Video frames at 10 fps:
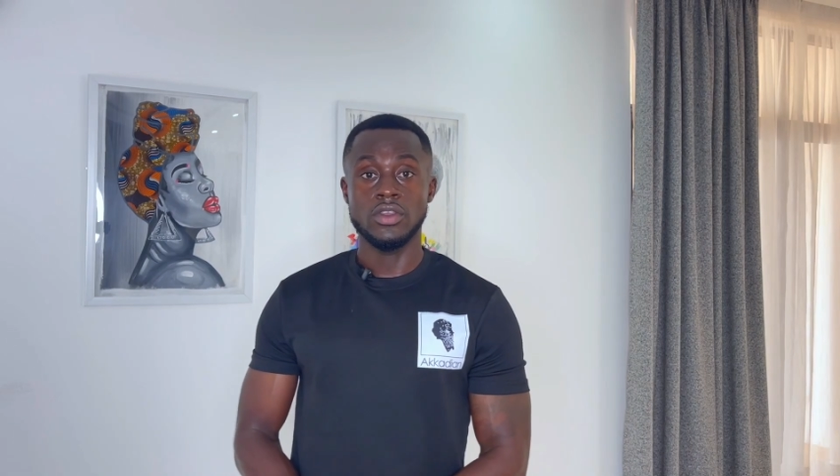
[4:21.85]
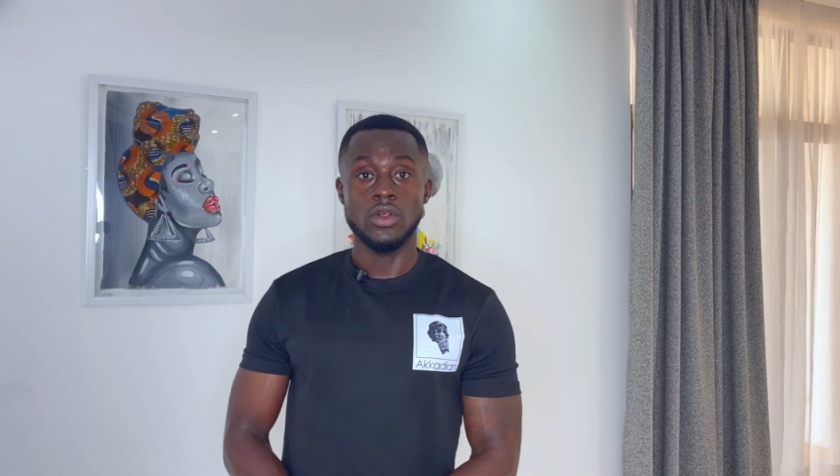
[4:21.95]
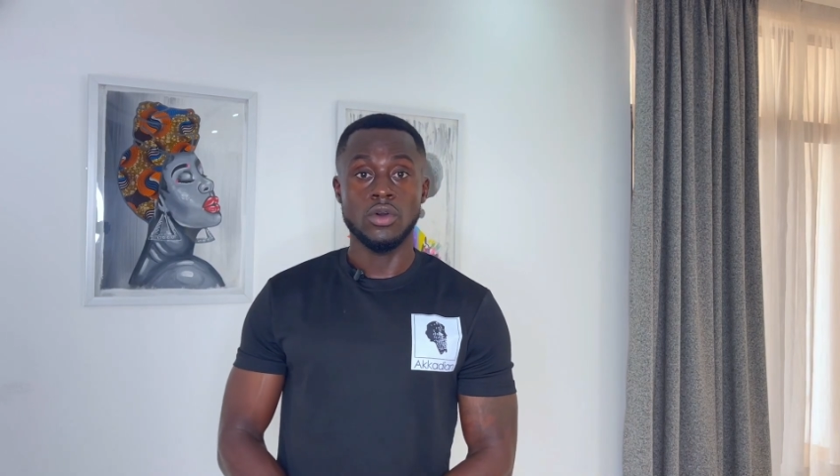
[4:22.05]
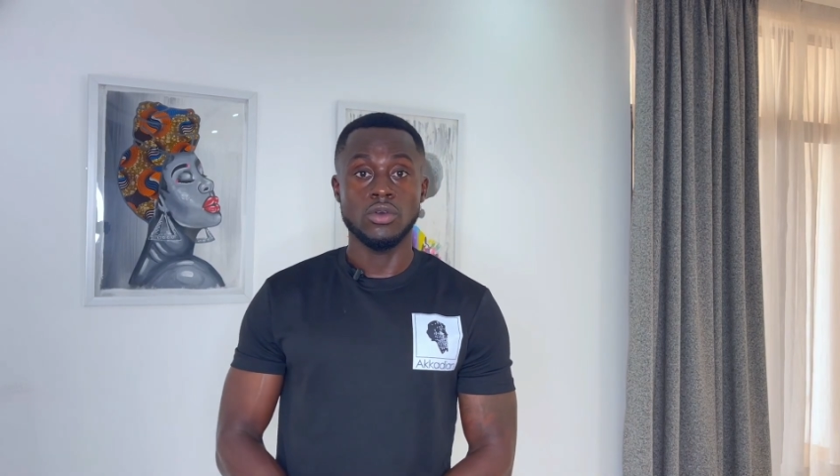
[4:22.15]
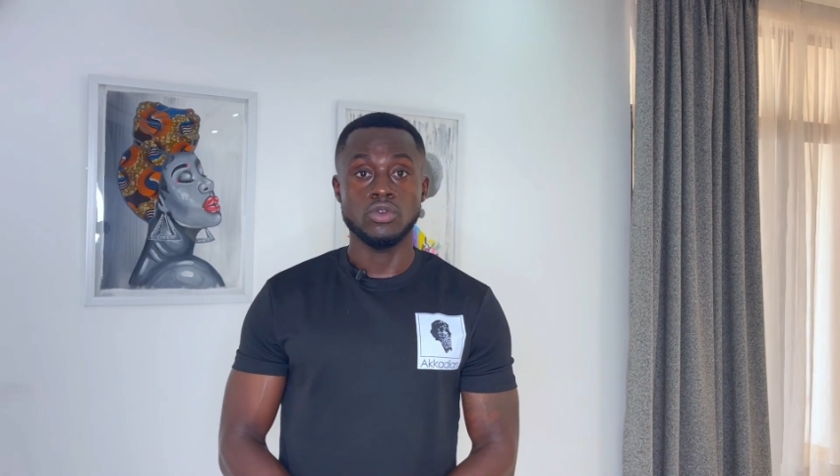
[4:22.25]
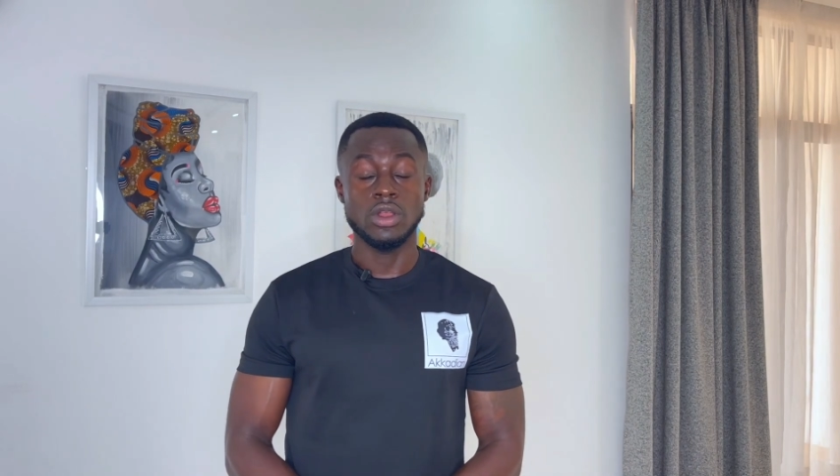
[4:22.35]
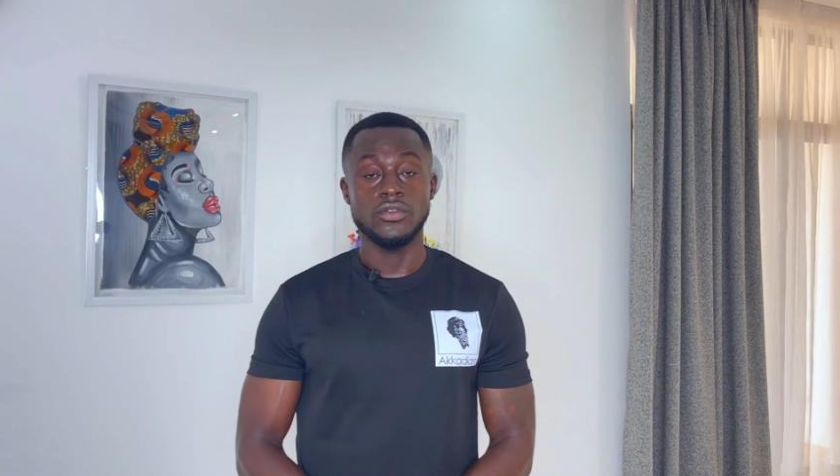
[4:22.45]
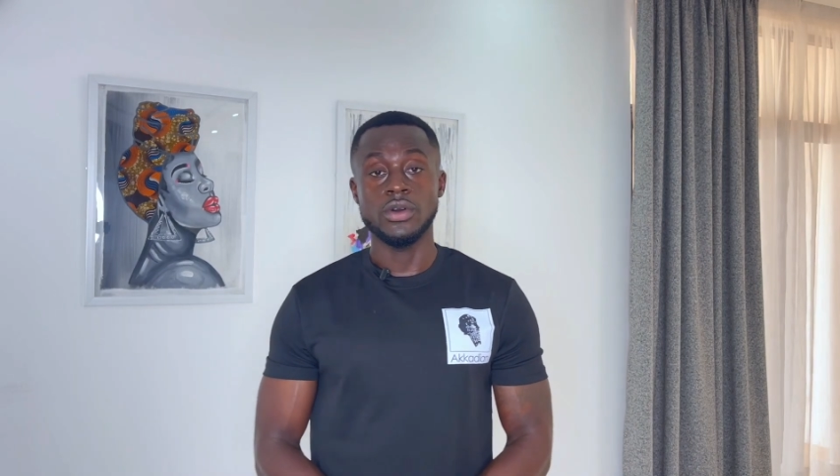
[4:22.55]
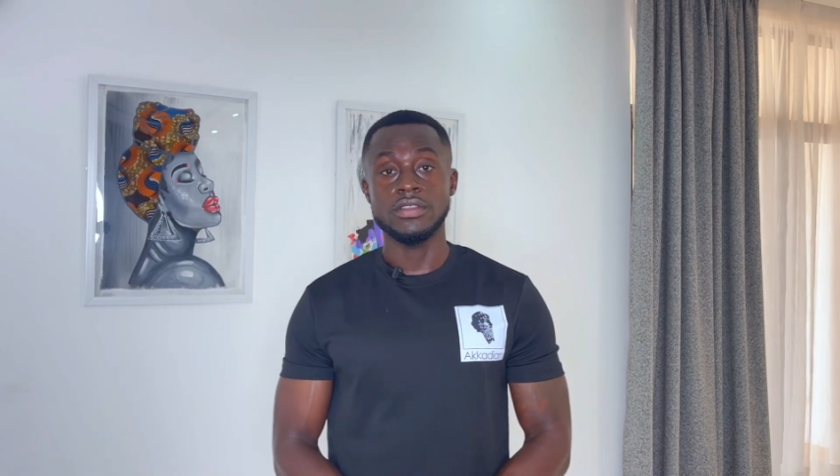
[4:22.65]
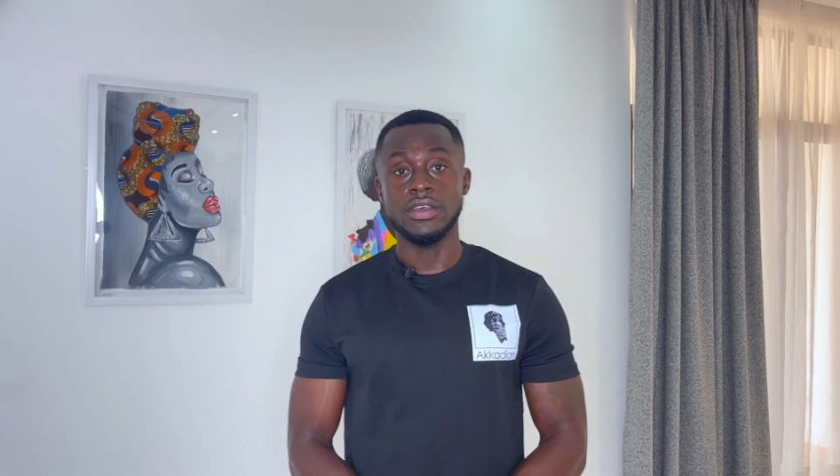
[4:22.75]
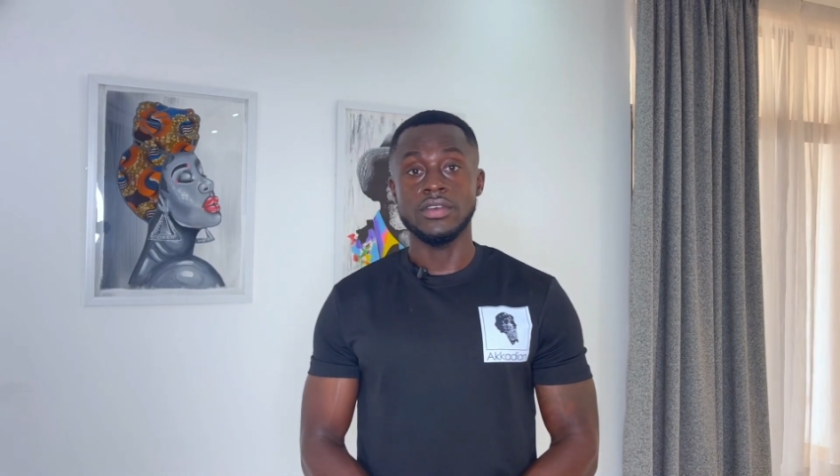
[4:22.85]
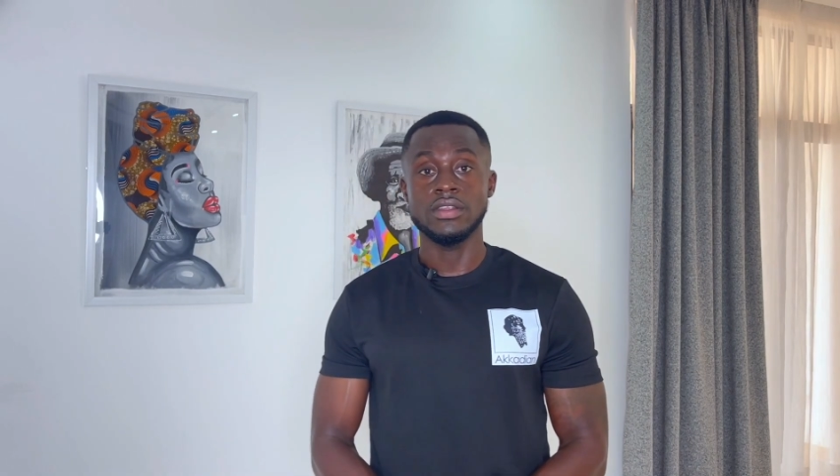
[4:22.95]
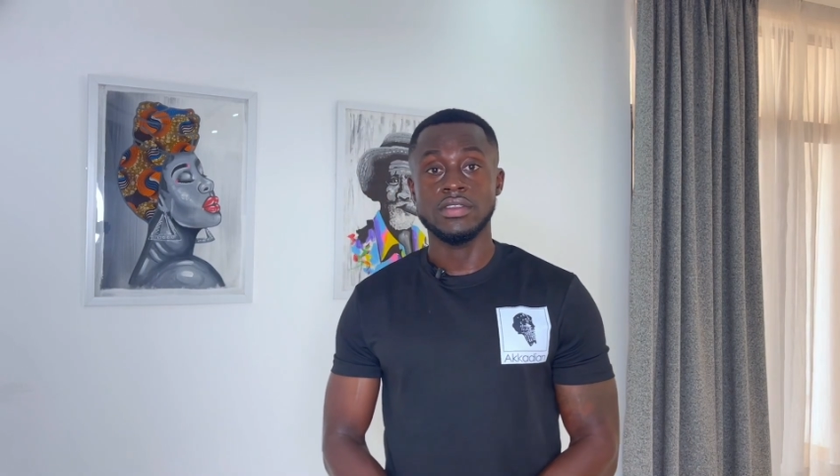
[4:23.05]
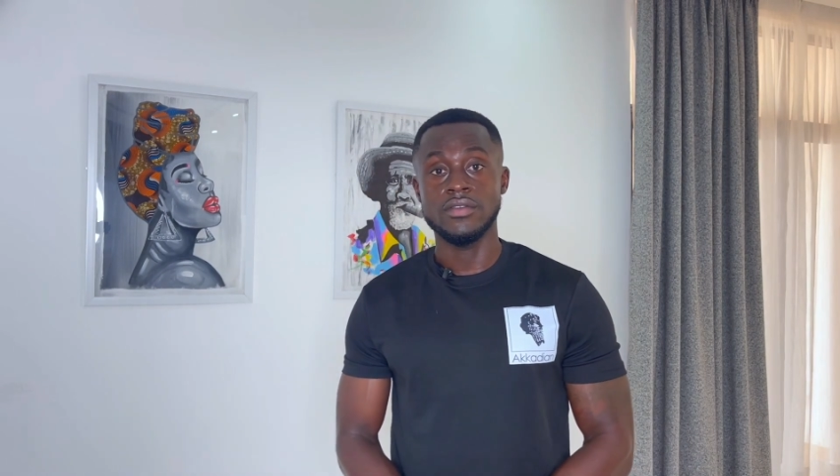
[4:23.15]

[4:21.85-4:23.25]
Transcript: you know, 24/7,